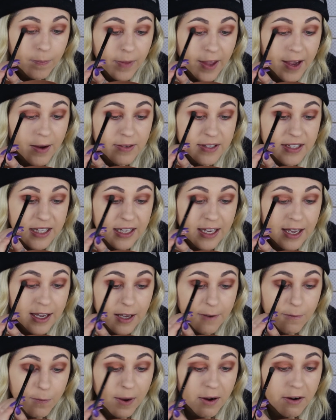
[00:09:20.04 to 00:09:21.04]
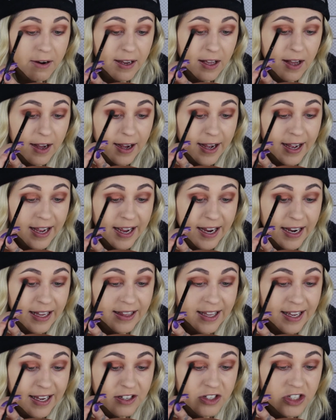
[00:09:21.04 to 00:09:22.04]
I was thinking of wearing
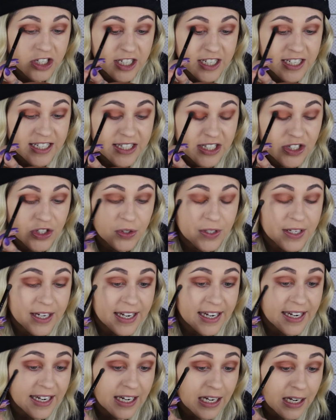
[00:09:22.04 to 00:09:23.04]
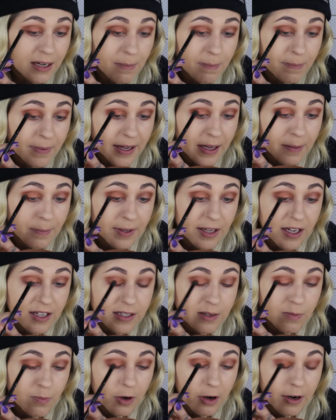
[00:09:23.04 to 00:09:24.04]
eyelashes today, but
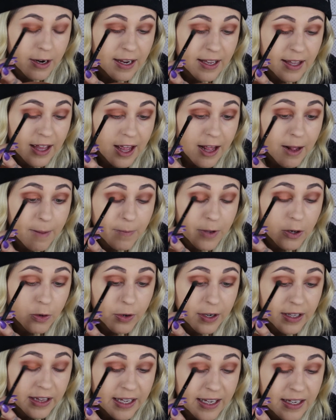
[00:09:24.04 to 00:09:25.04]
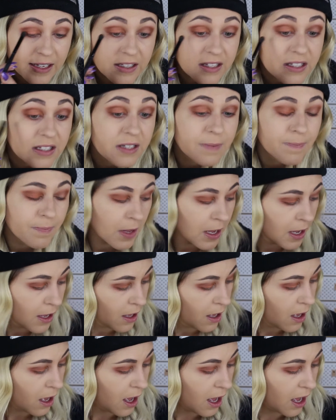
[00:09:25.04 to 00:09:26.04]
because I'm wearing acrylics,
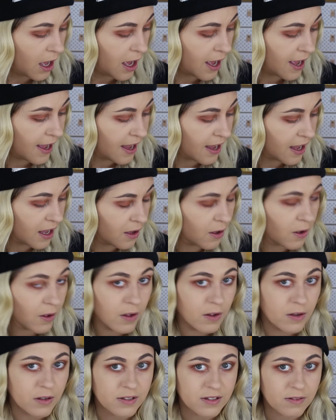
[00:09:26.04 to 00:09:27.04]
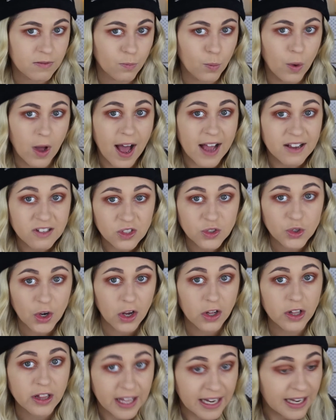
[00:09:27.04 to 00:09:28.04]
I
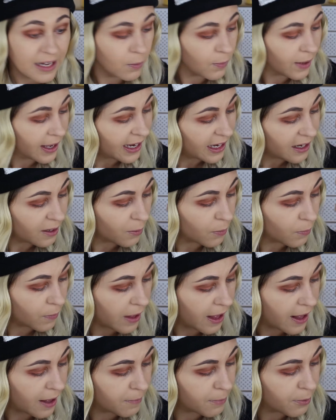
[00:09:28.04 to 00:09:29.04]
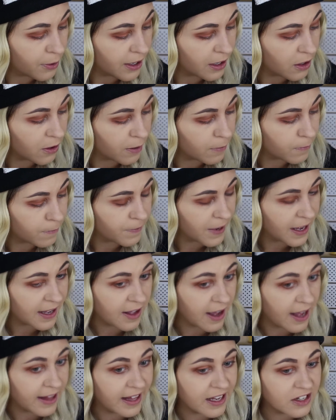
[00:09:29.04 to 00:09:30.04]
struggle anyway putting on
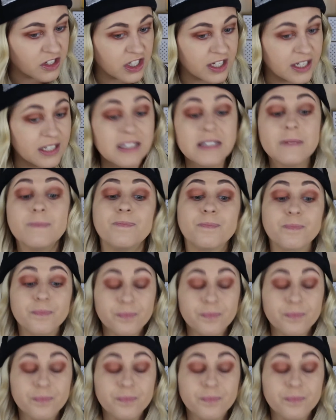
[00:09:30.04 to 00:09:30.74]
fake eyelashes,